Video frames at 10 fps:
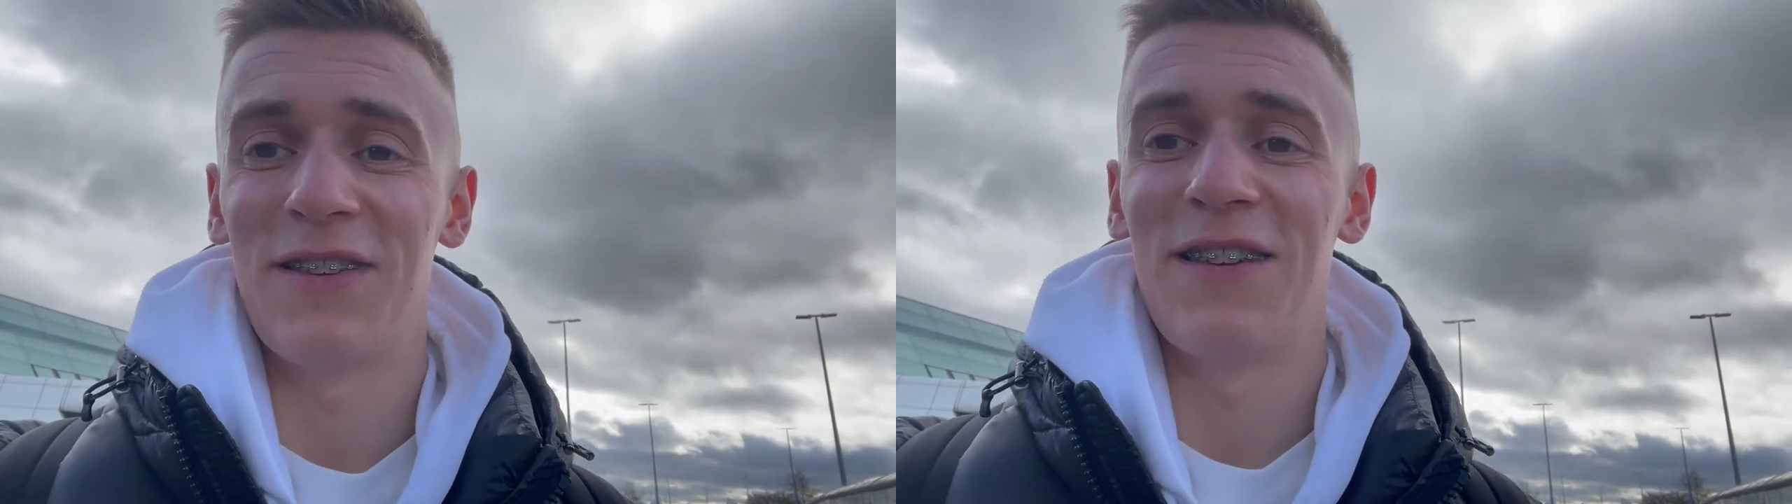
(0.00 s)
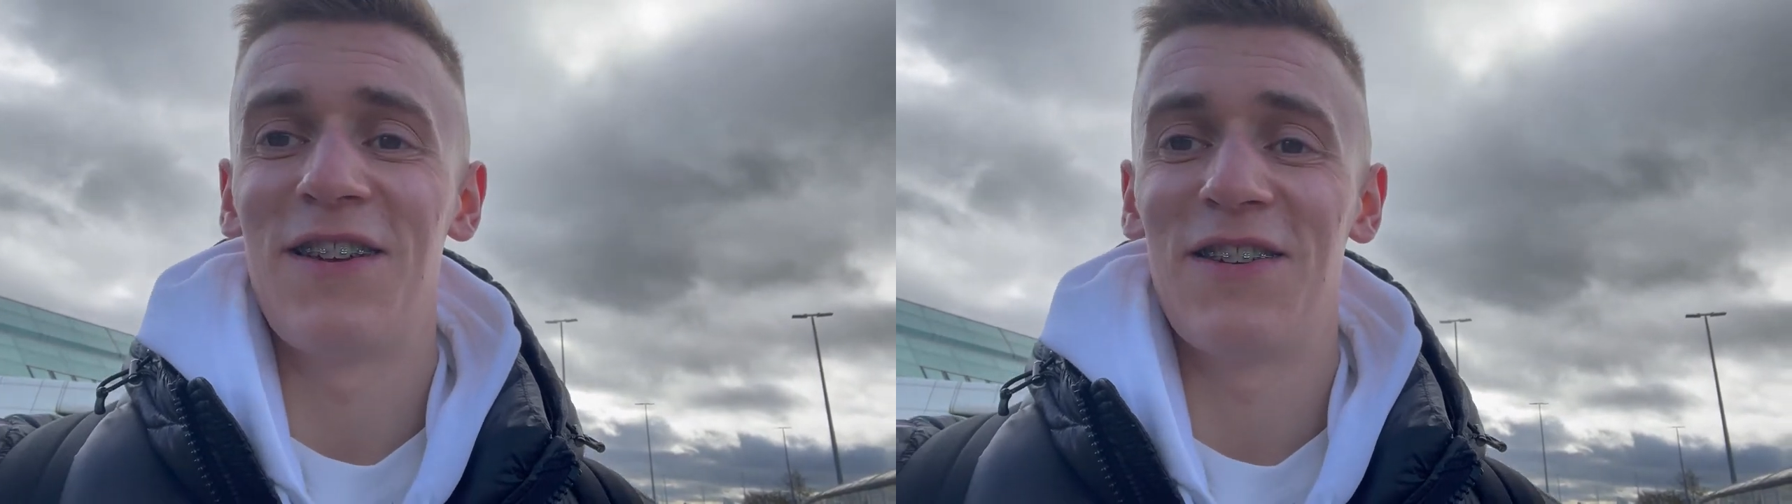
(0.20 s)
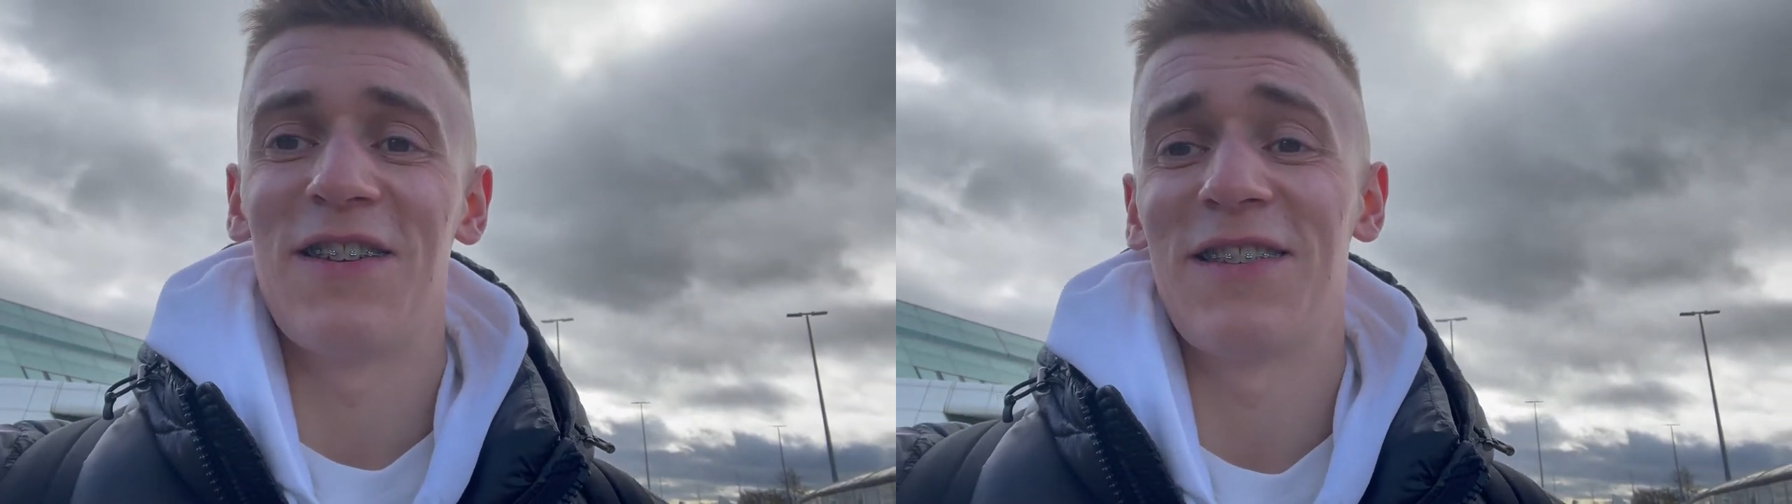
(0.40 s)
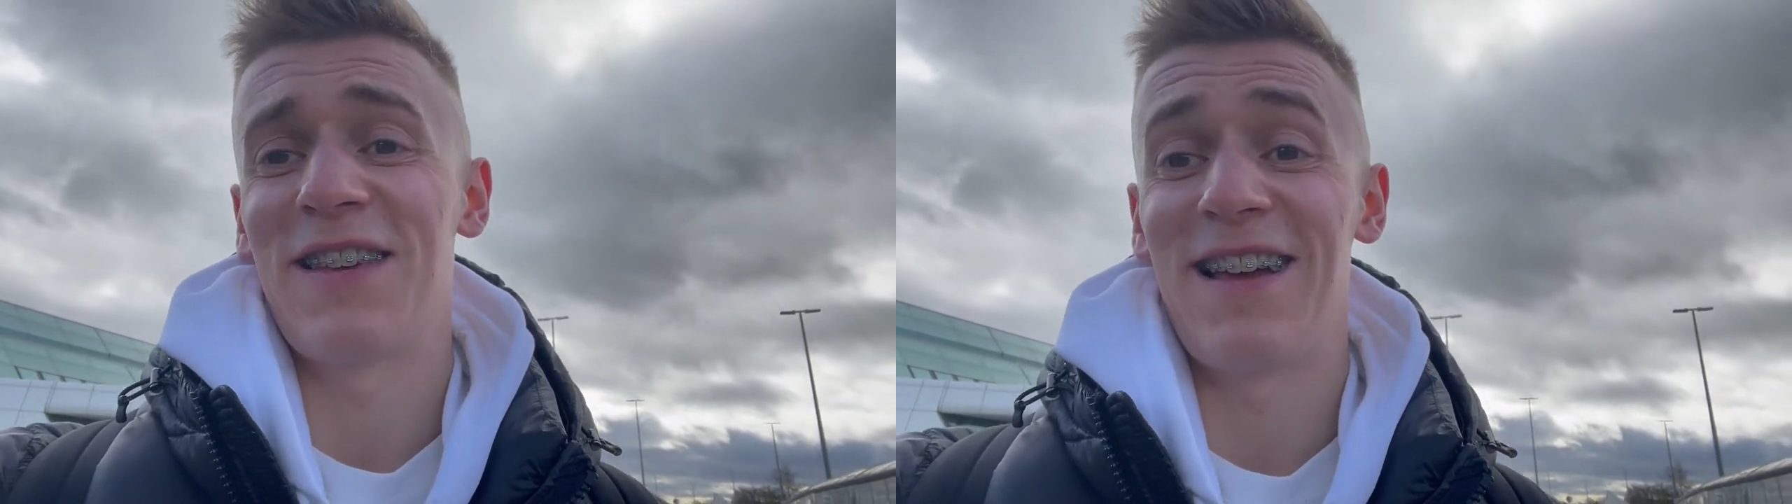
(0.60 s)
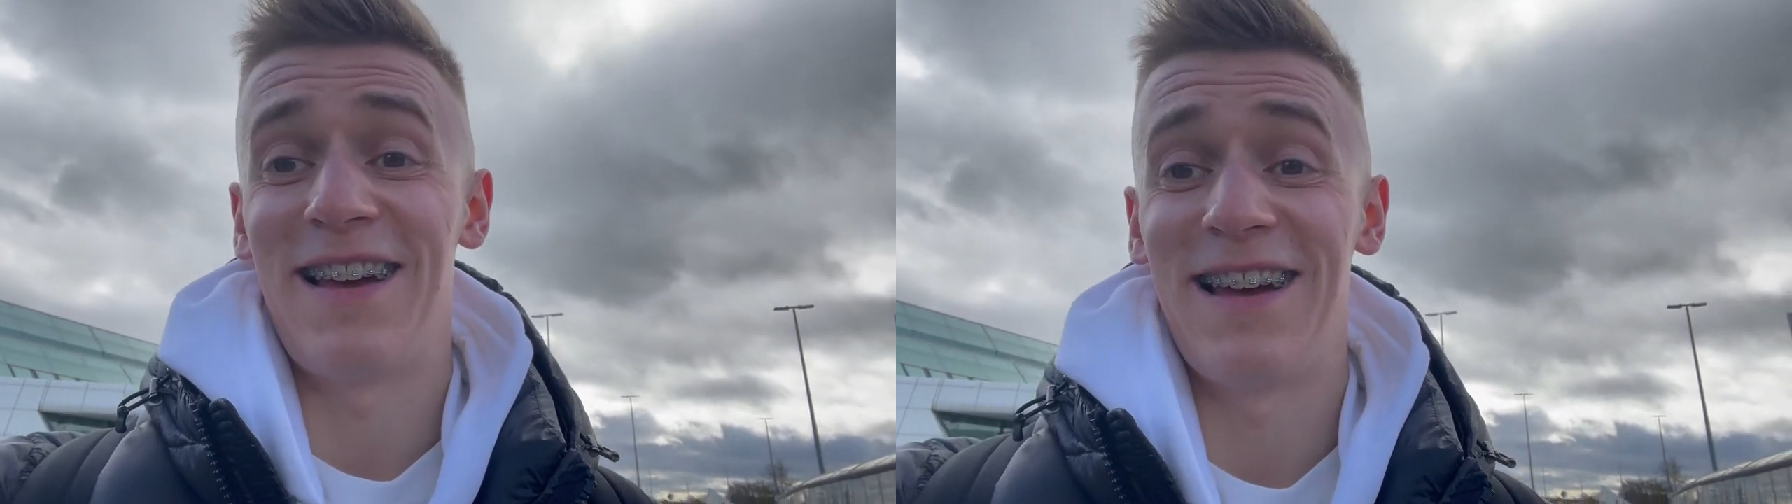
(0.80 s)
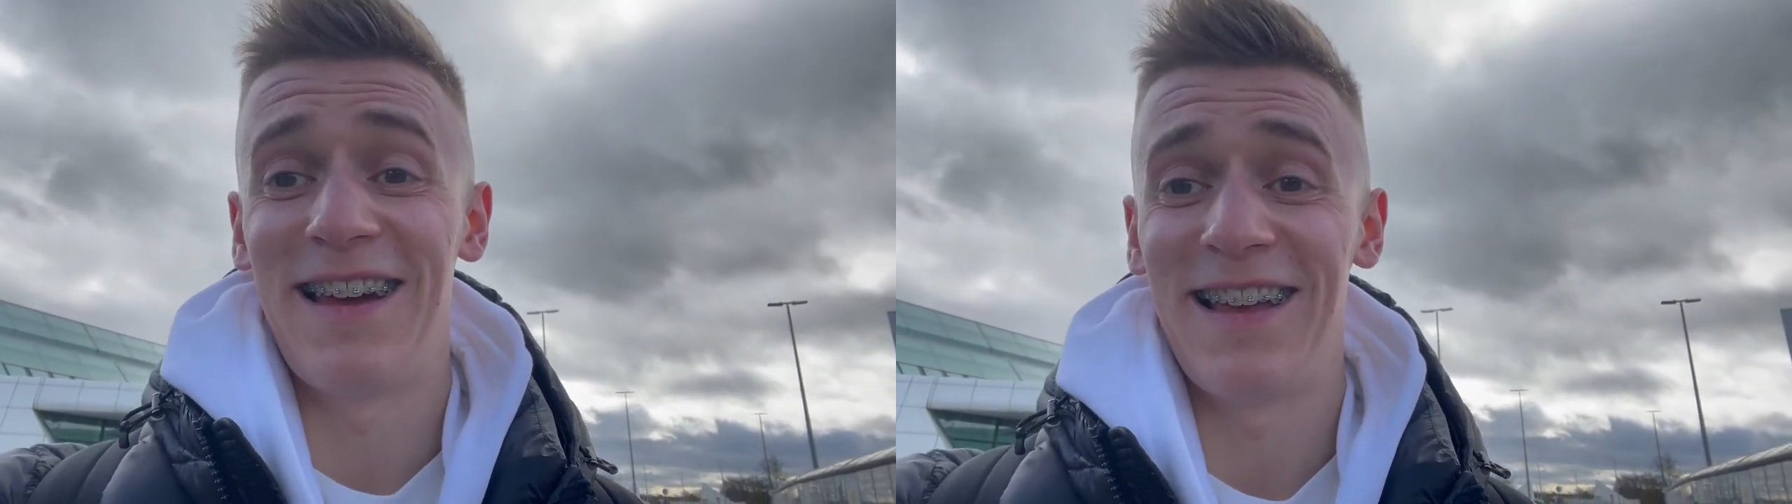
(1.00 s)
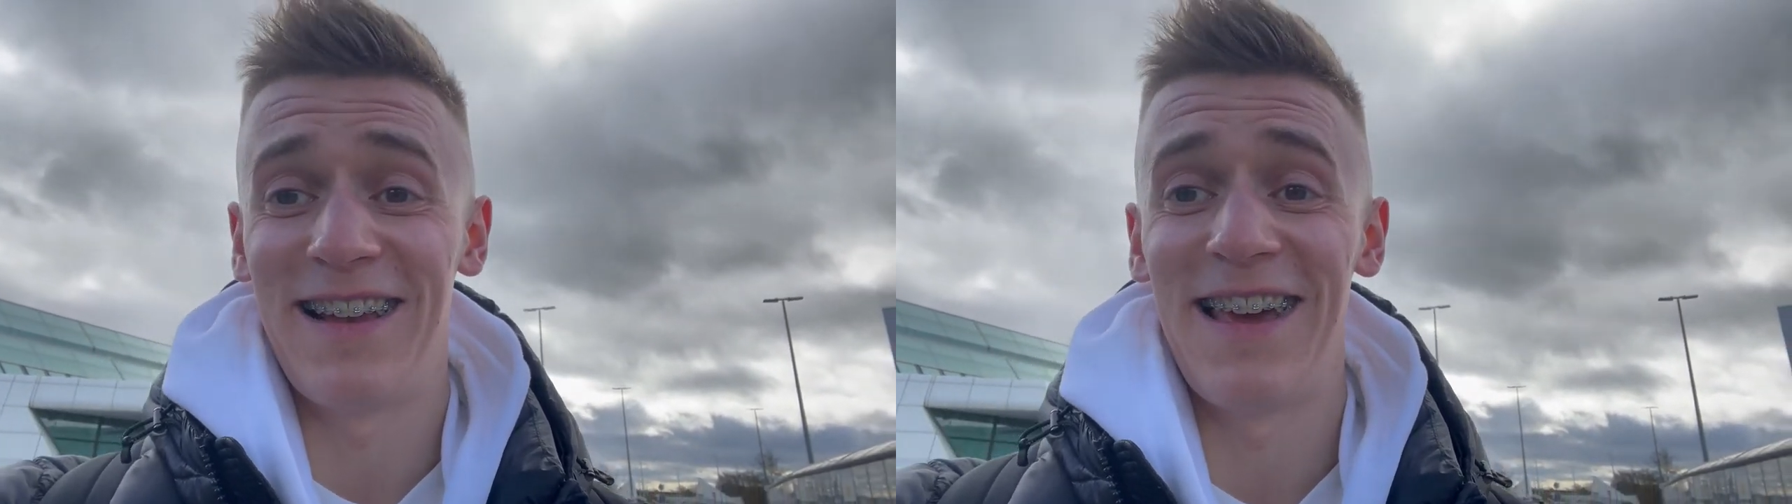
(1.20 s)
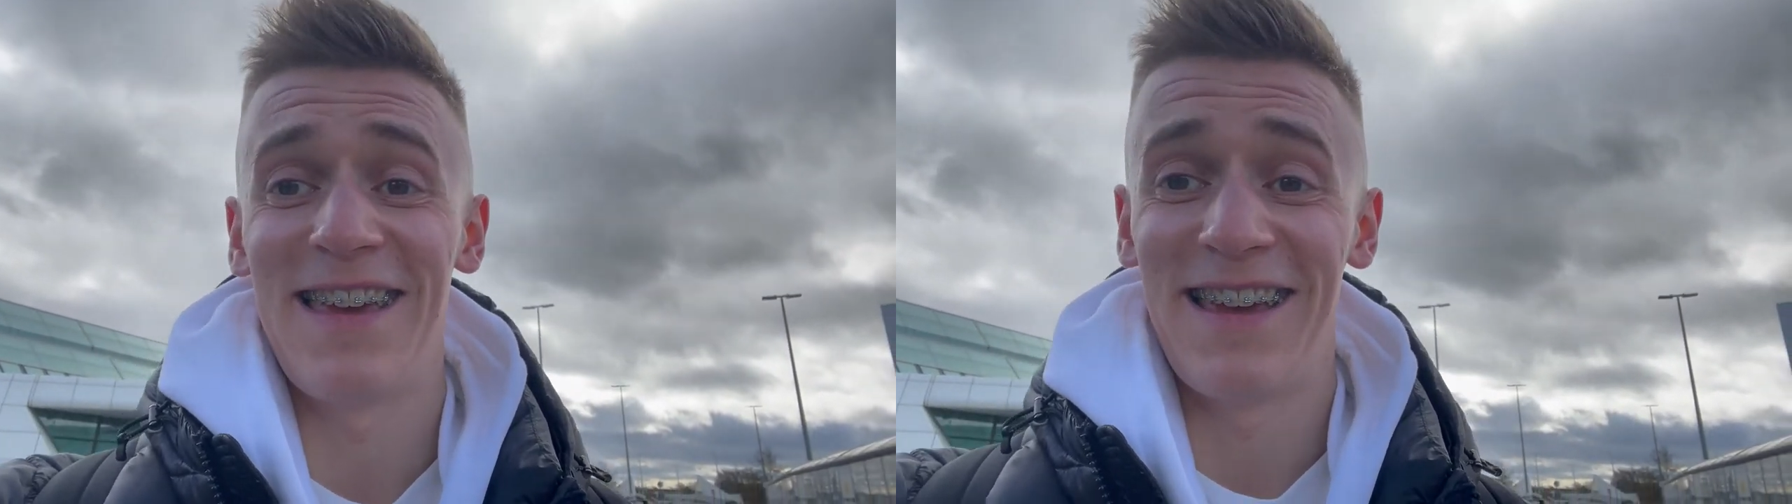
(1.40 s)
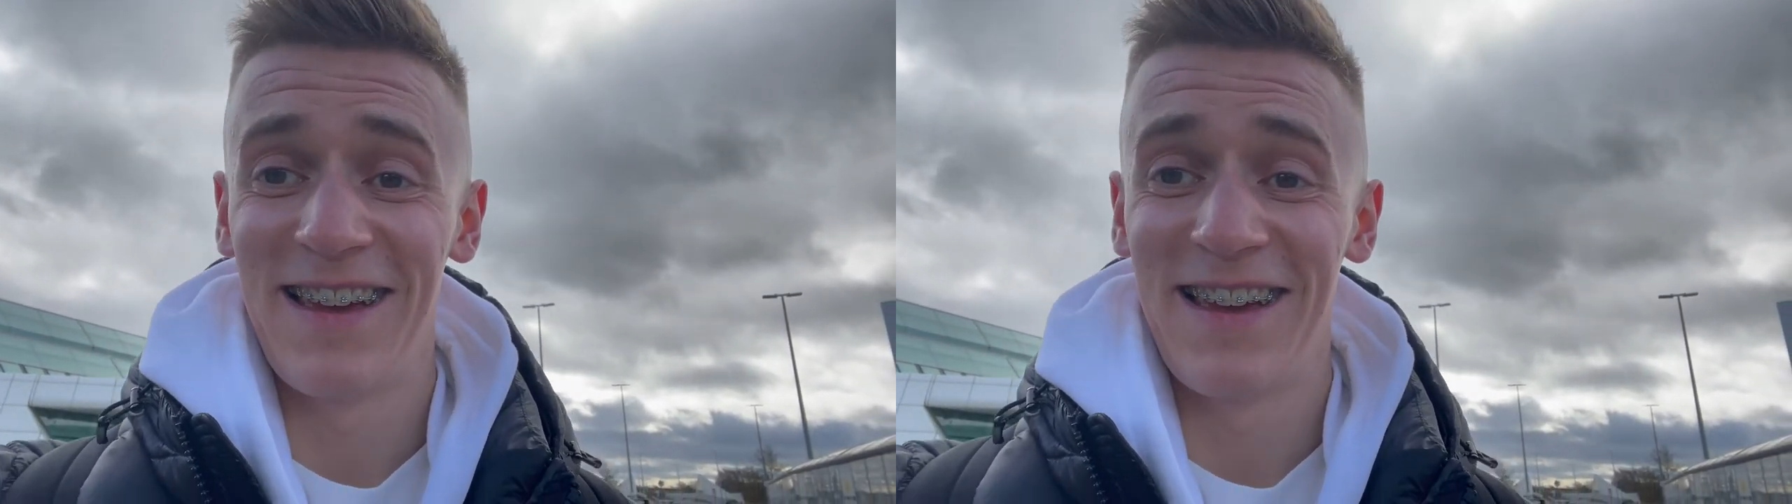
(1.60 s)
Nisha's late.